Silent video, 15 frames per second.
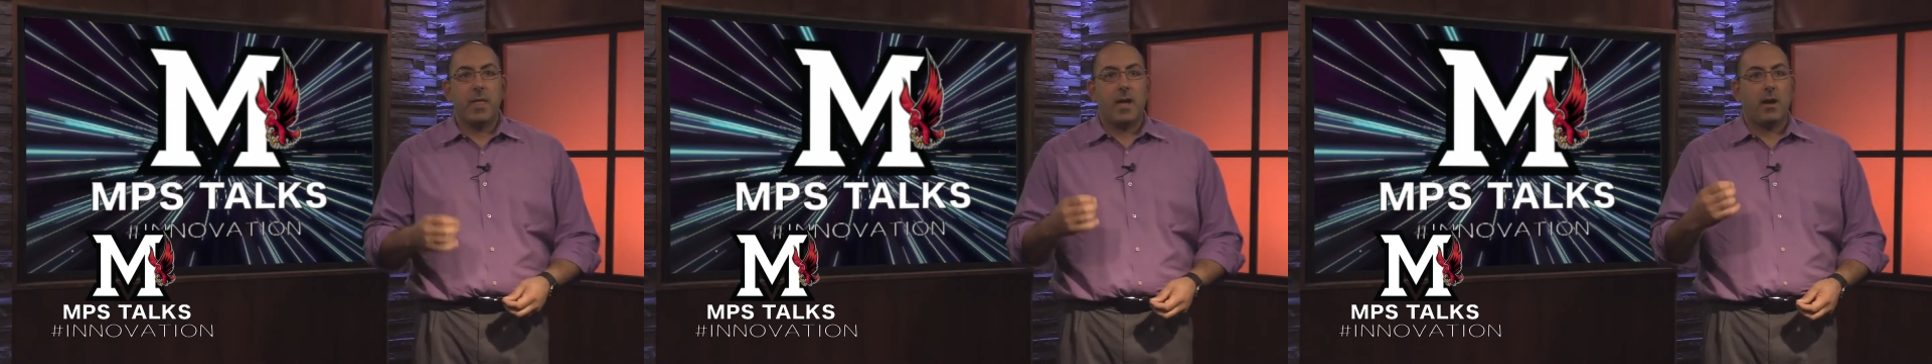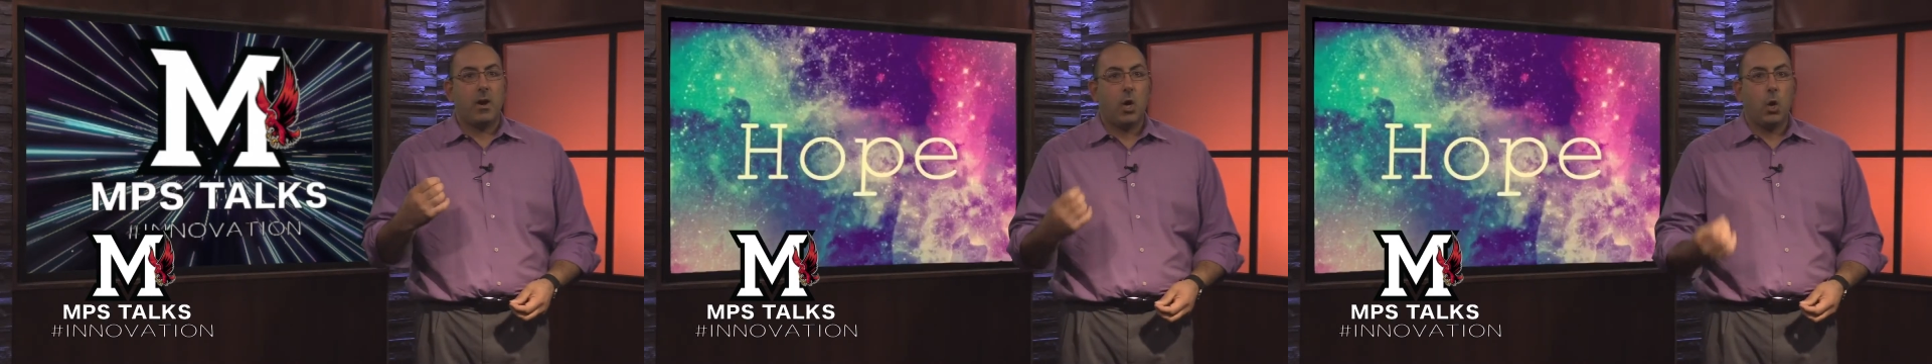
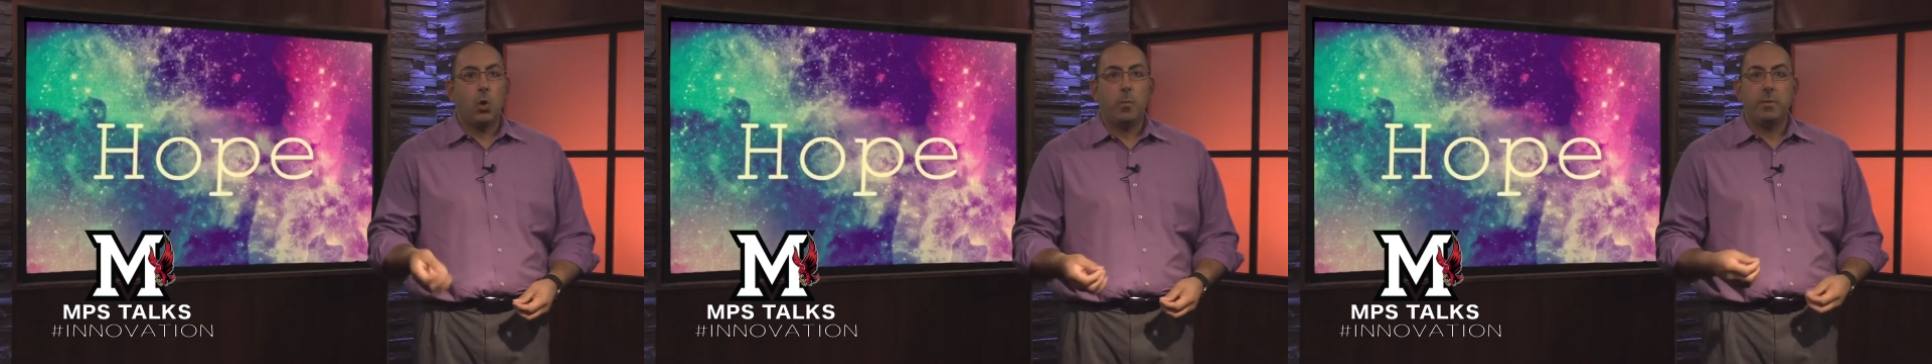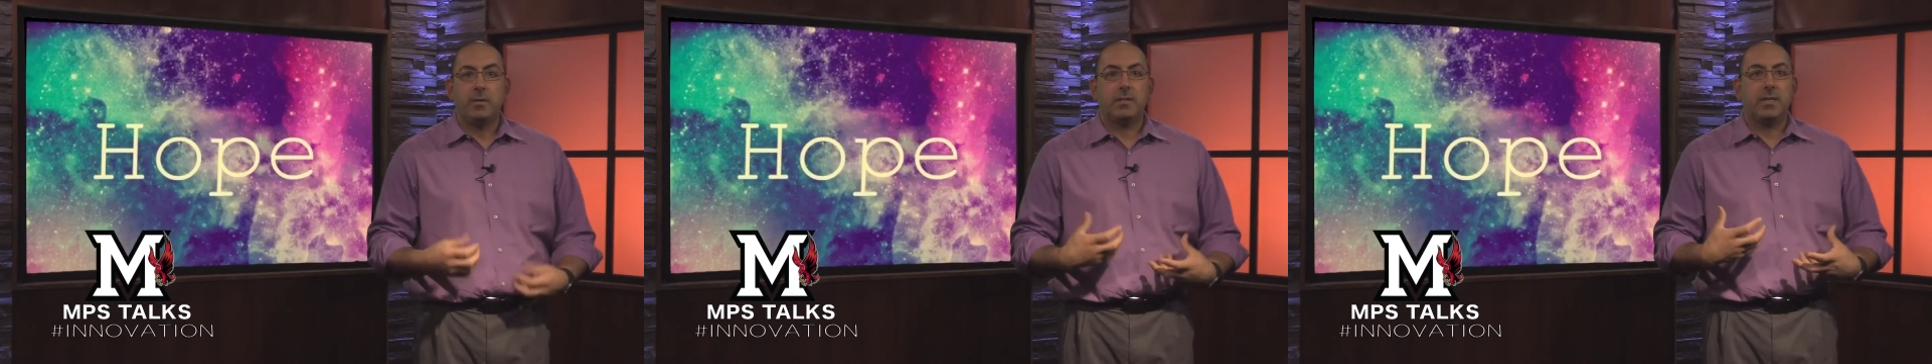that
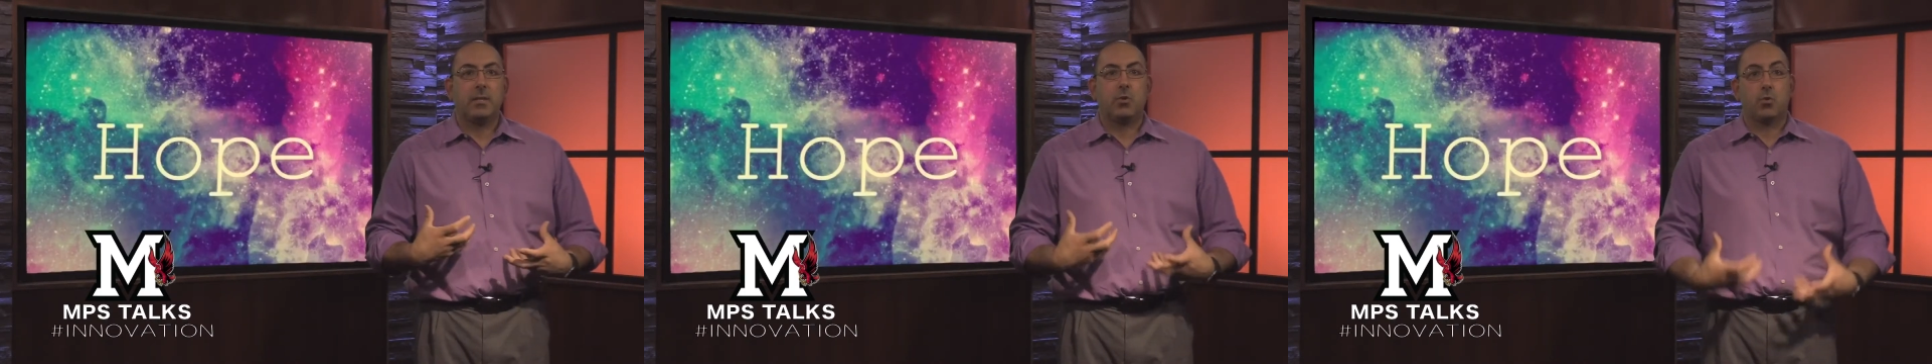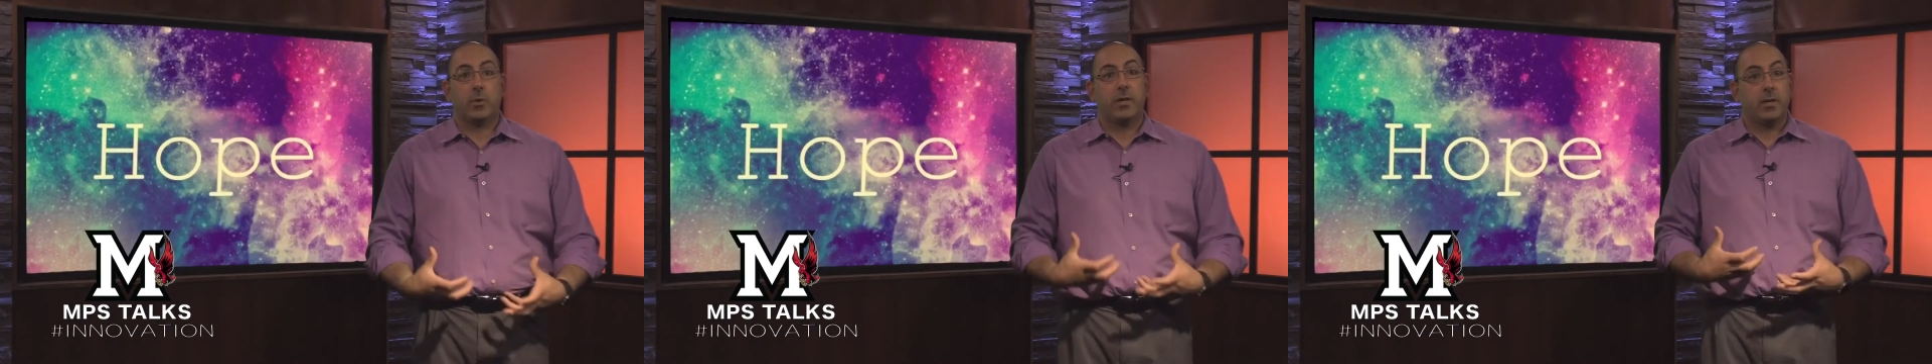hope is a
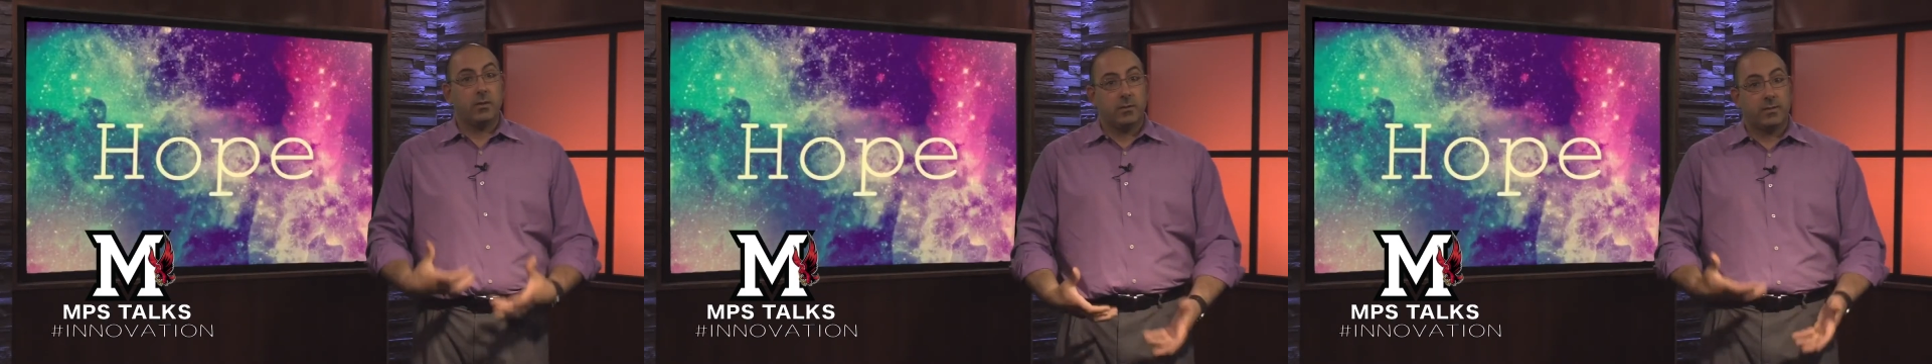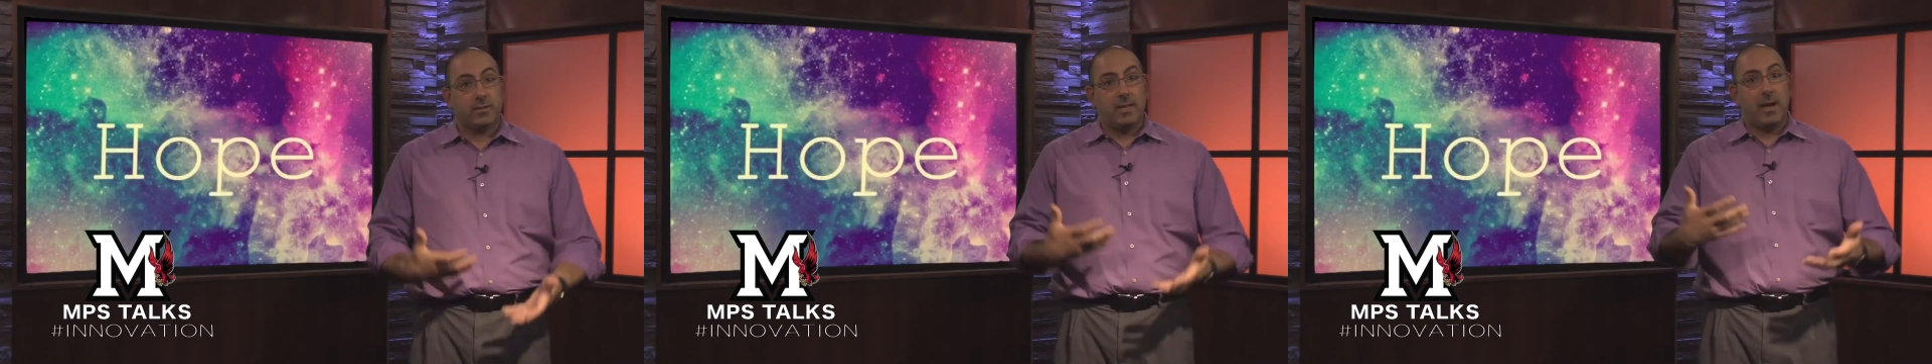
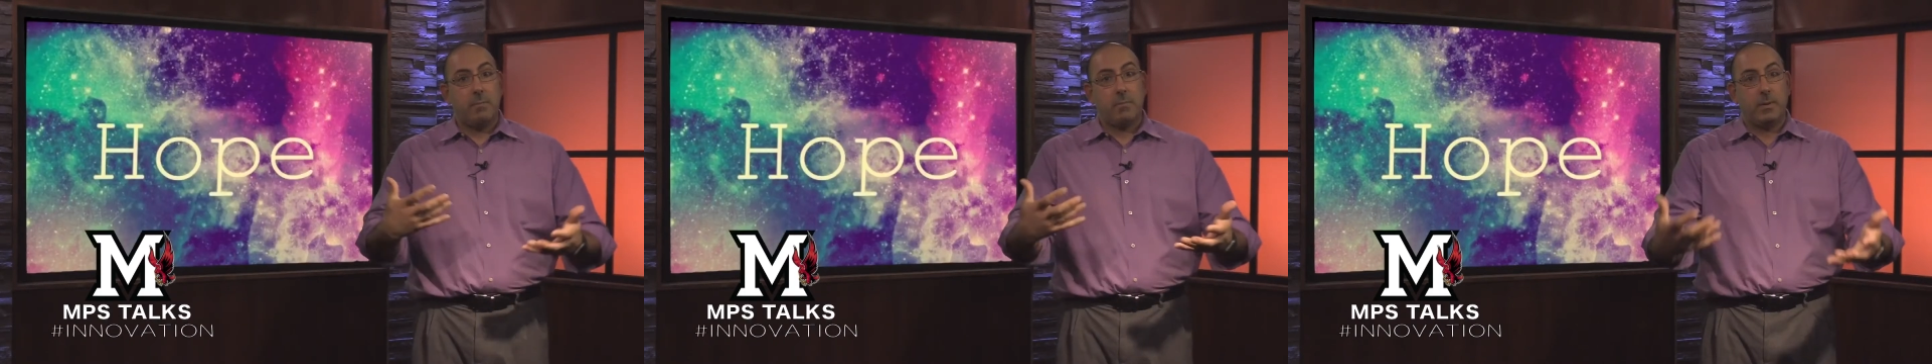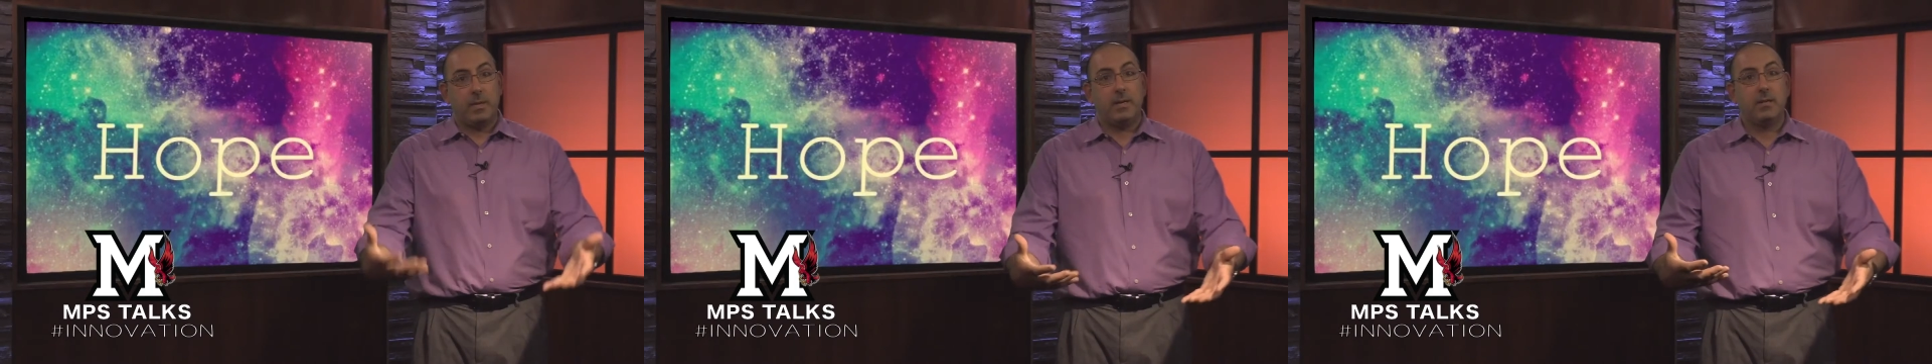critical
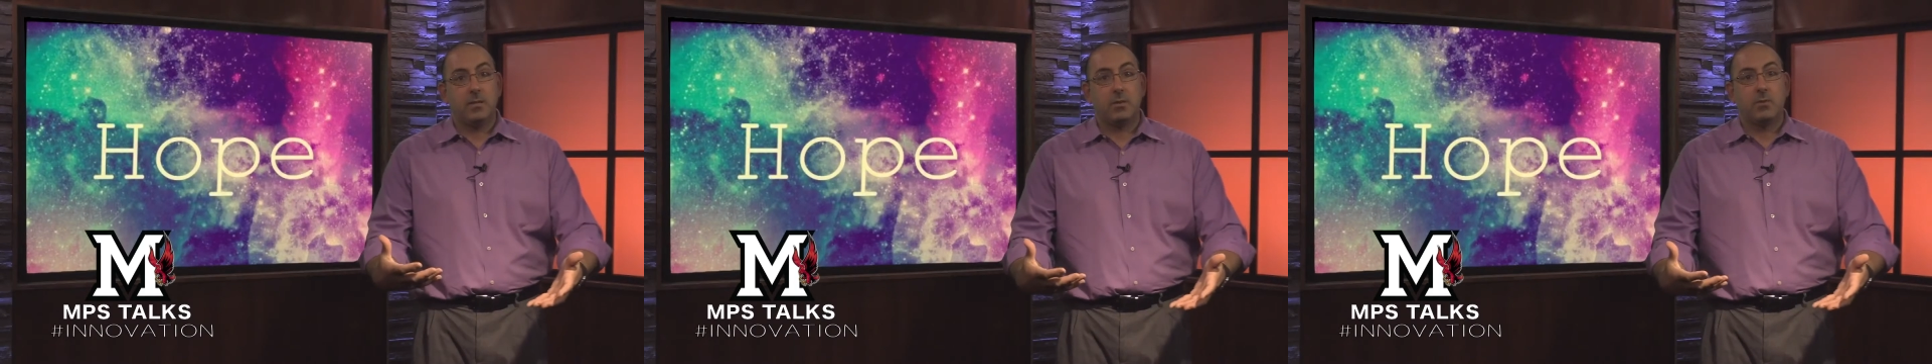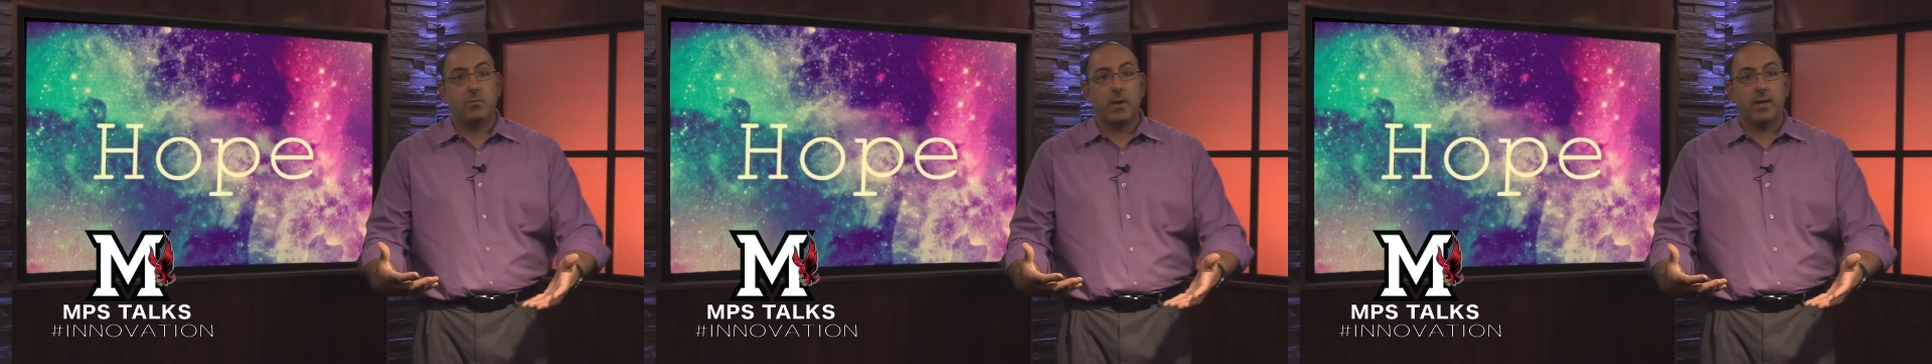step
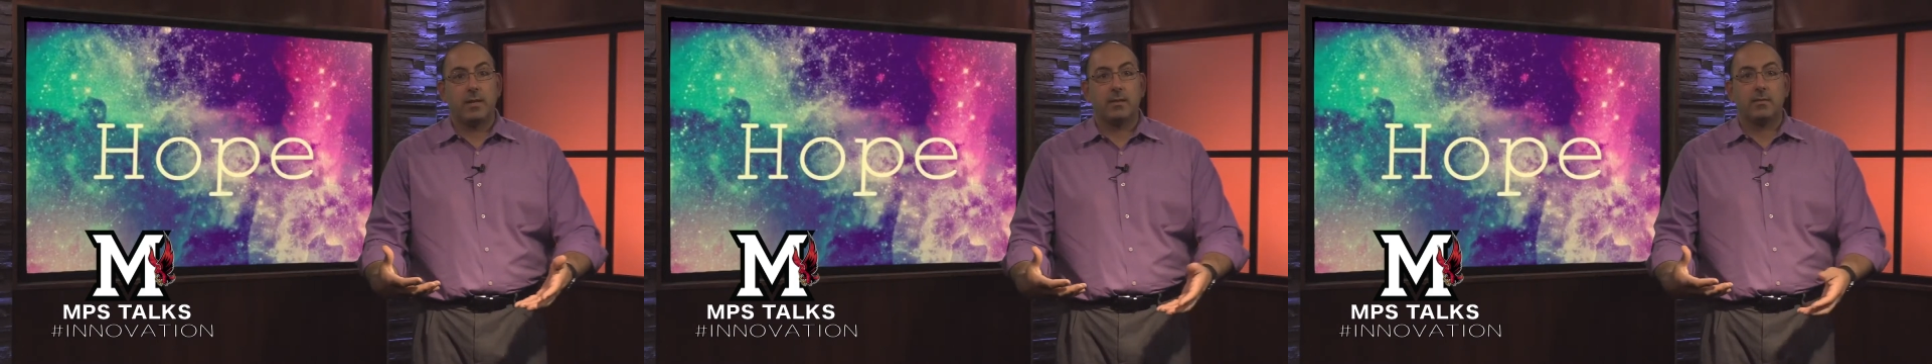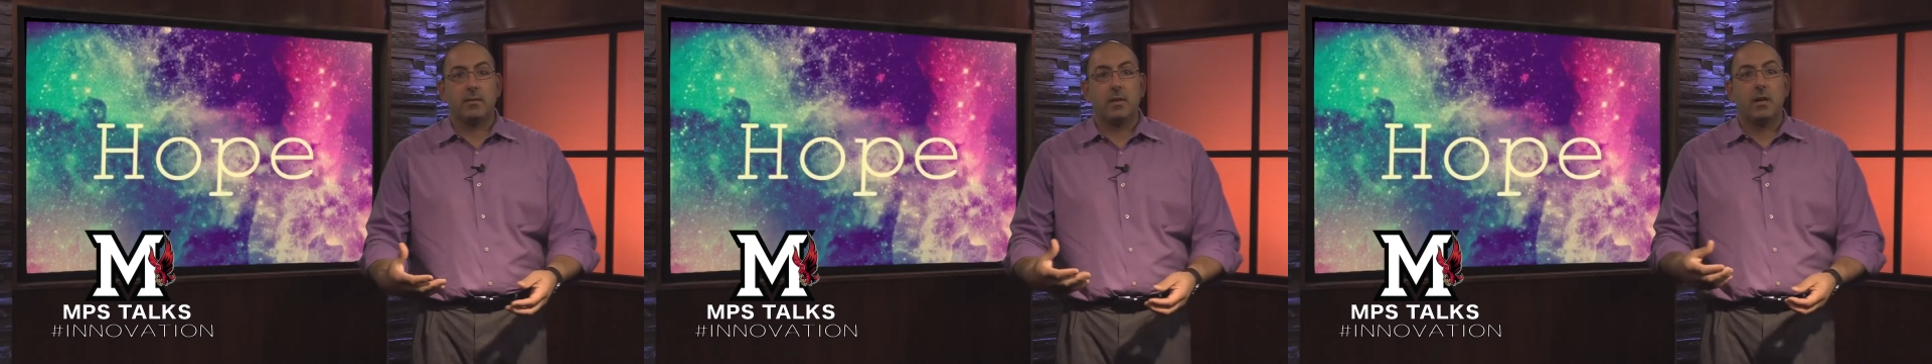into
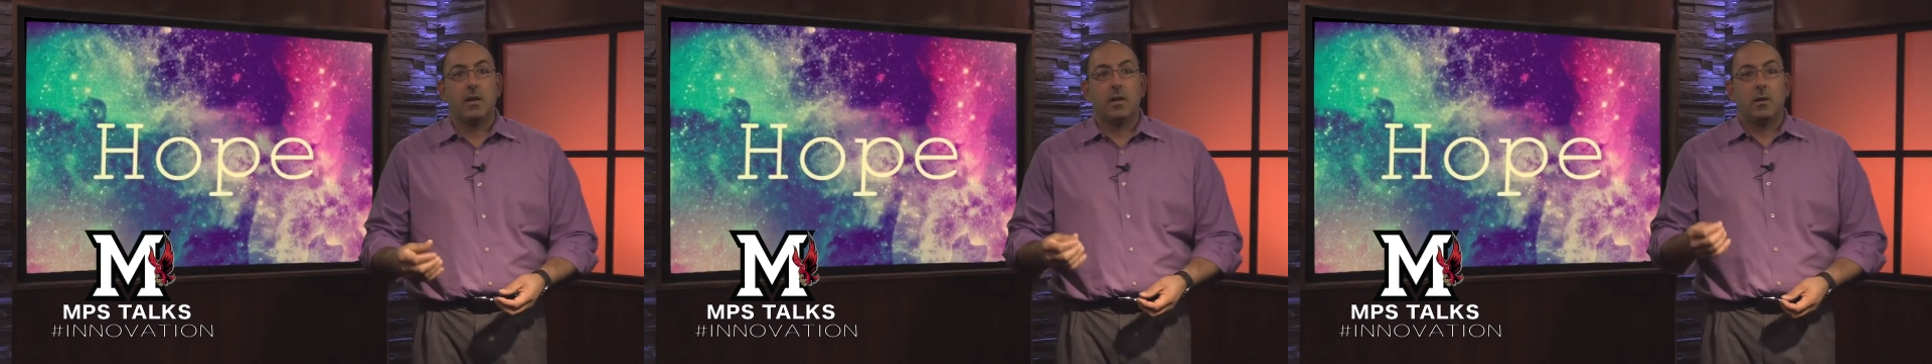greatness.